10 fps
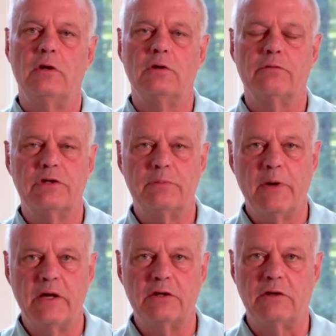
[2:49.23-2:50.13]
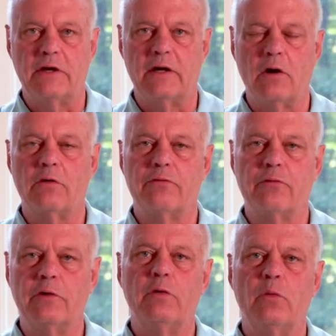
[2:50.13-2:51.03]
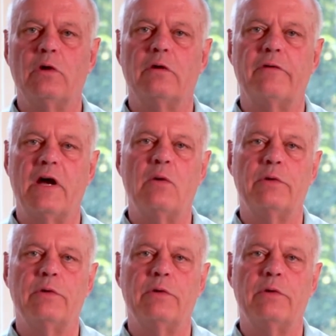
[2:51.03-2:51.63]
to respond to that, our free will of how